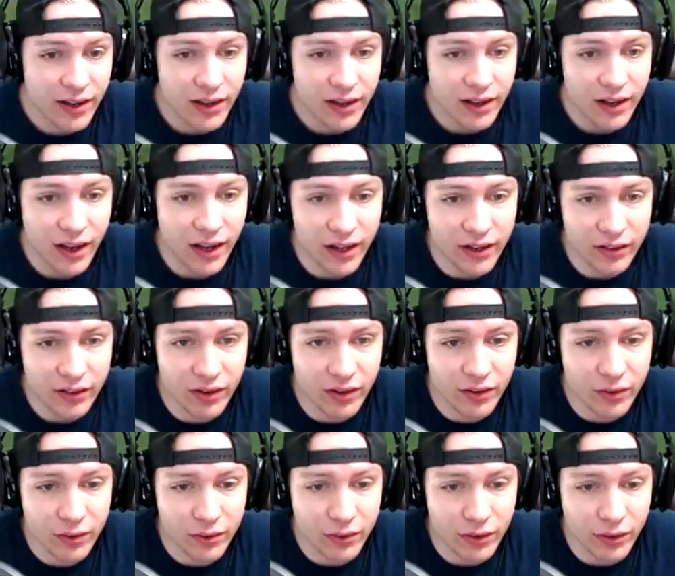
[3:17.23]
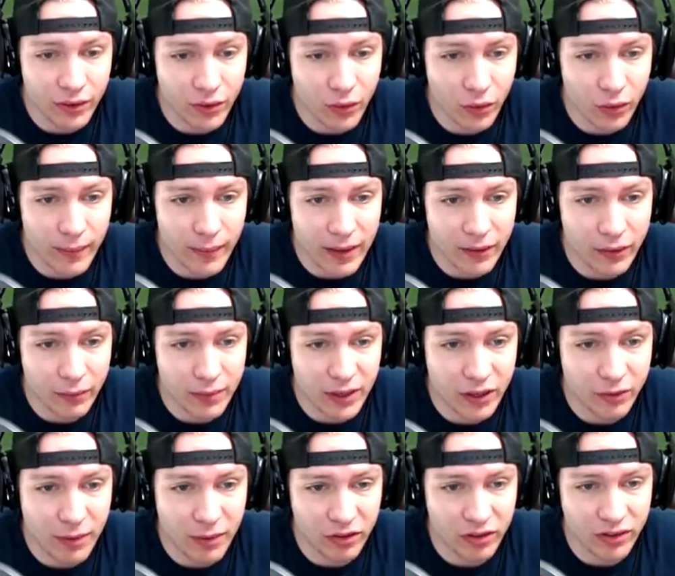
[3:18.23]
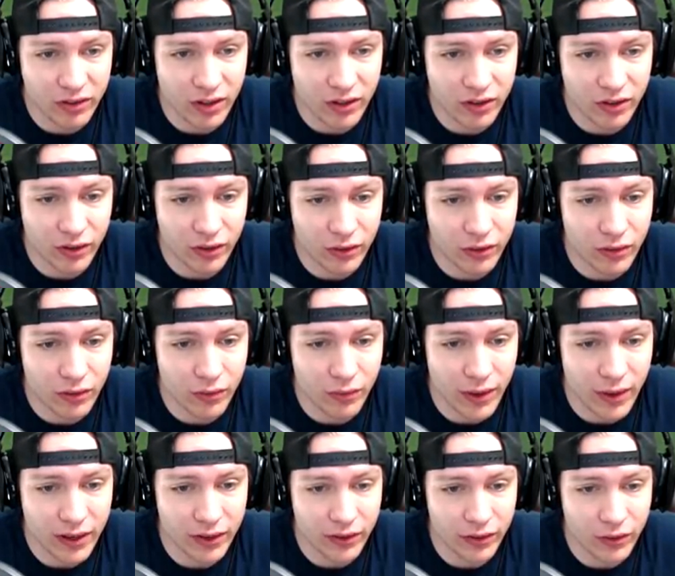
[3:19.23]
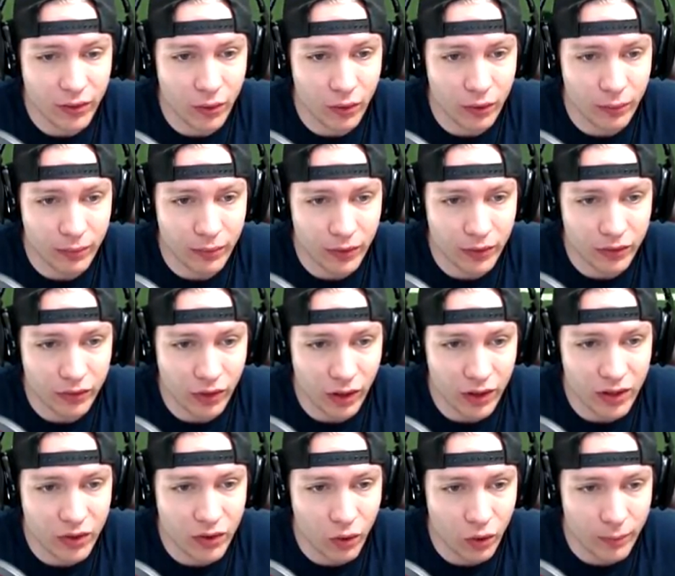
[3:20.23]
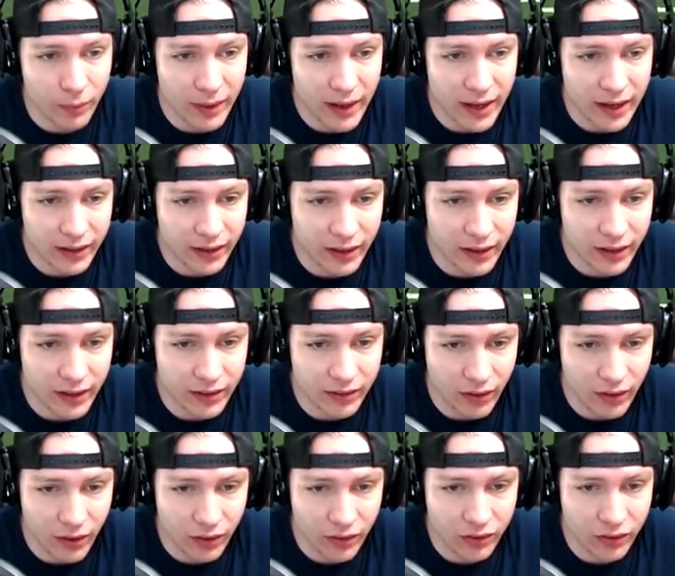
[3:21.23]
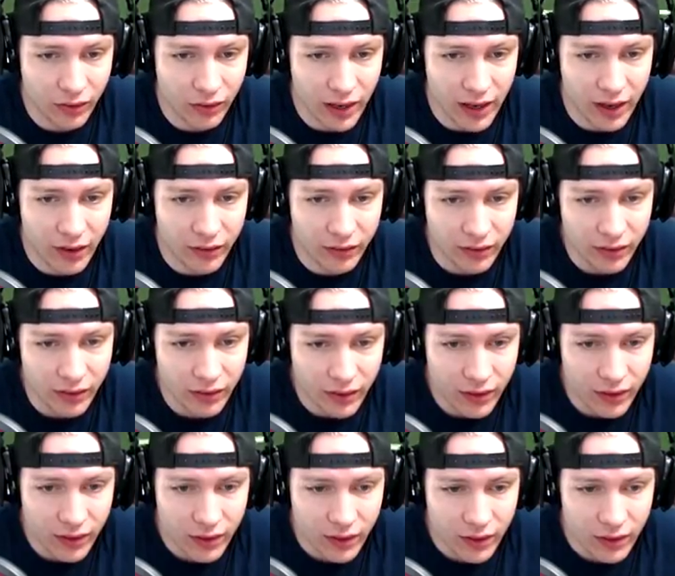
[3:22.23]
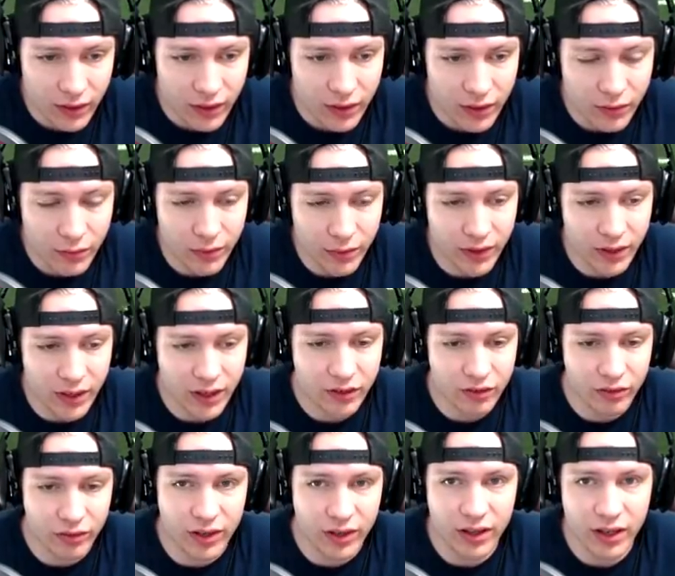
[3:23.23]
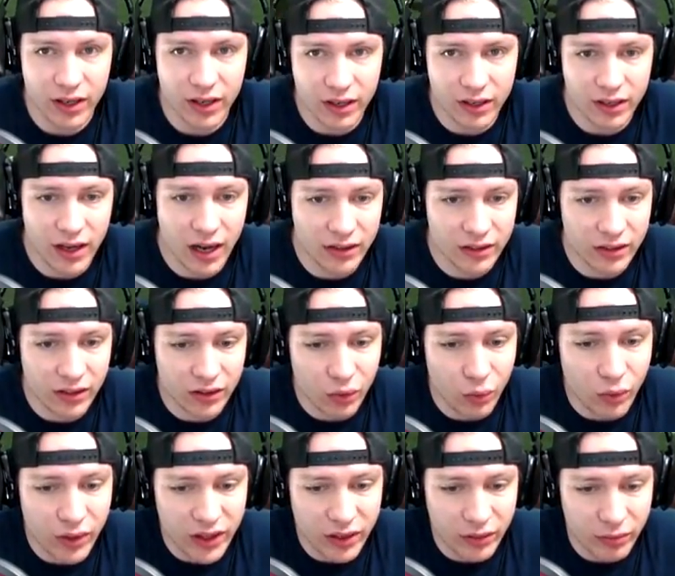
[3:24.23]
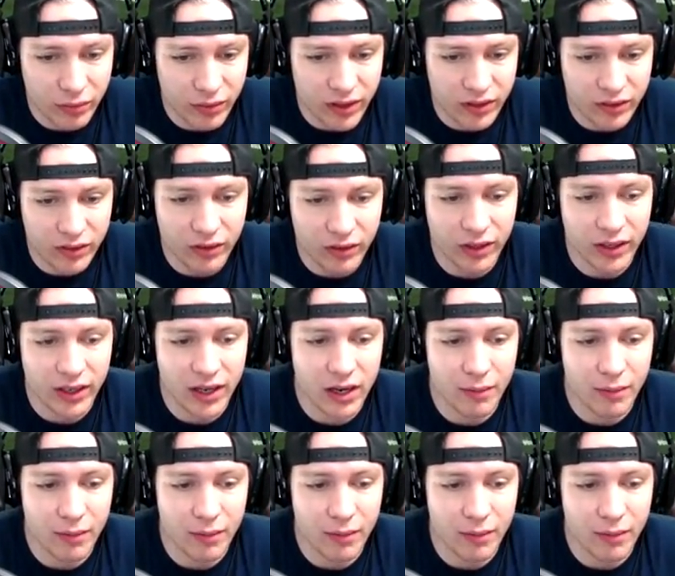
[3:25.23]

I don't know who their quarterback would be, especially since their regular quarter, their starting quarterback is also out with an injury. Then he got to twenty-three, so they got a